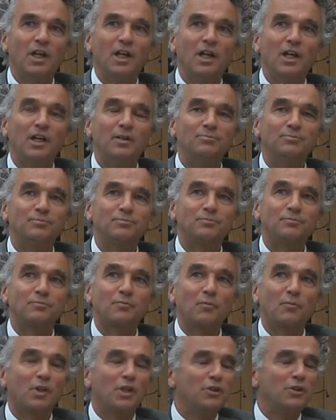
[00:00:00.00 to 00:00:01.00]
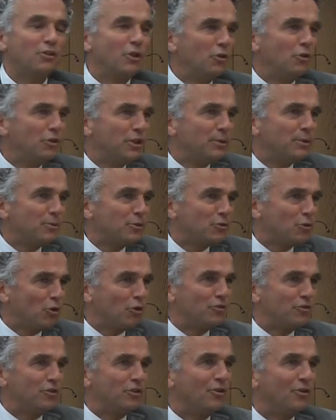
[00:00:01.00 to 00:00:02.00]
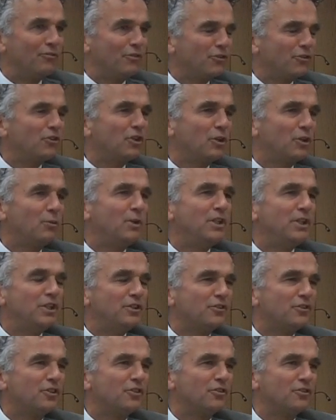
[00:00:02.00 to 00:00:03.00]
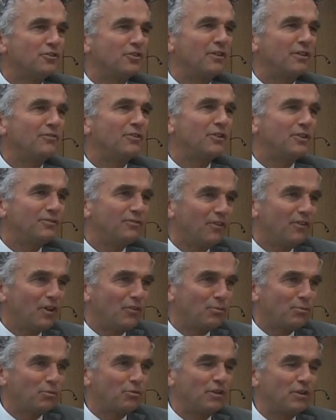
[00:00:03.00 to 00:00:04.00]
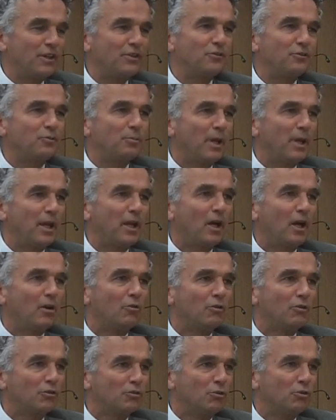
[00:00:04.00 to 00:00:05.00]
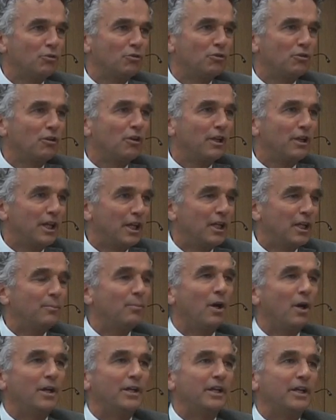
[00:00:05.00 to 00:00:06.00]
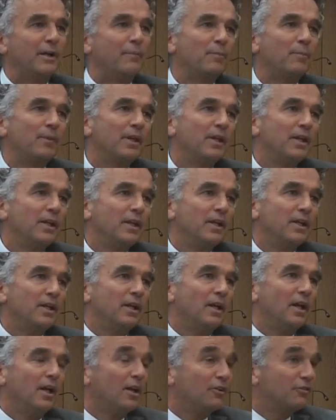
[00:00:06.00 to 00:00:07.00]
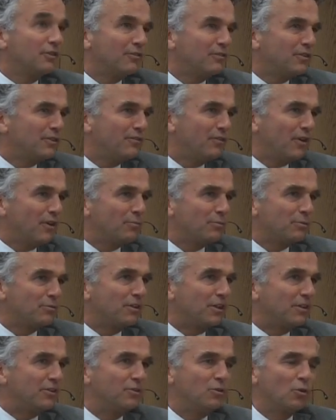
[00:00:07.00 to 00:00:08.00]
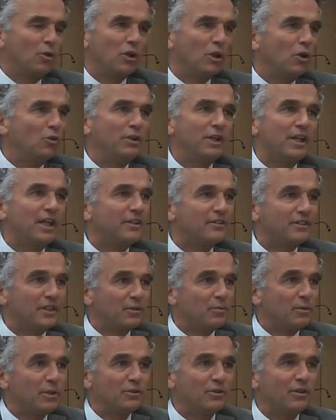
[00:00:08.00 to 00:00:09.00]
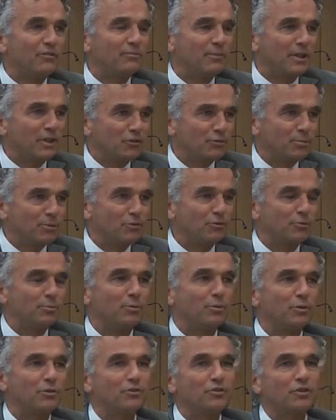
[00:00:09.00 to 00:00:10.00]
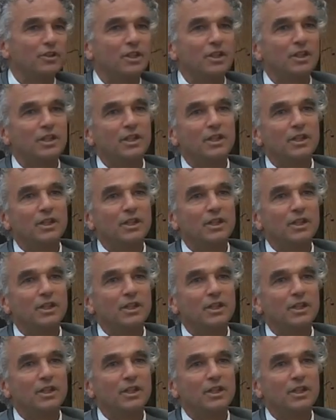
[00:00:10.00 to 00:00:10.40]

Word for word: Um, You don't need a majority. Officially, we need seventy-five percent to make our resolution legally binding. Uh, seventy-five percent. You can only get there when you have management support.